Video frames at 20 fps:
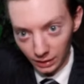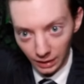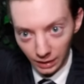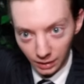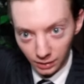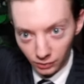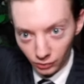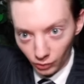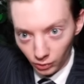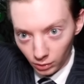
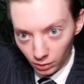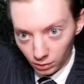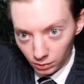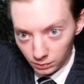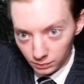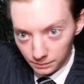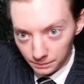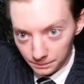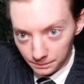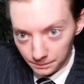and all
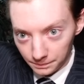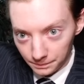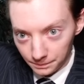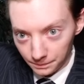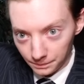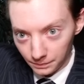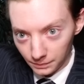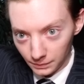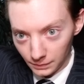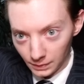
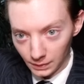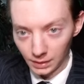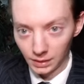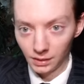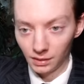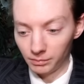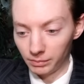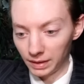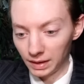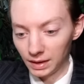
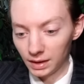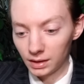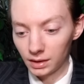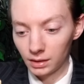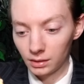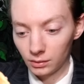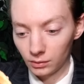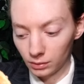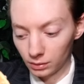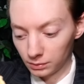
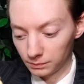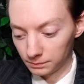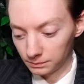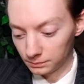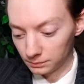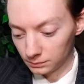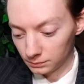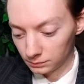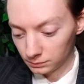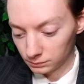bacon or
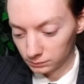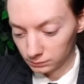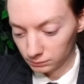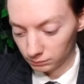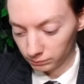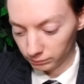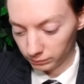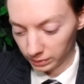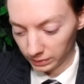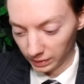
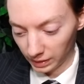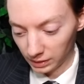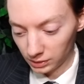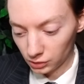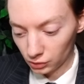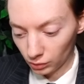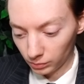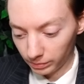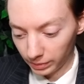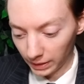
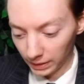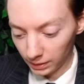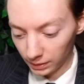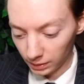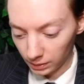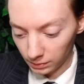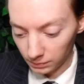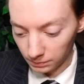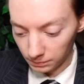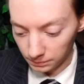potential
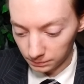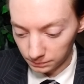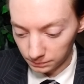bacon.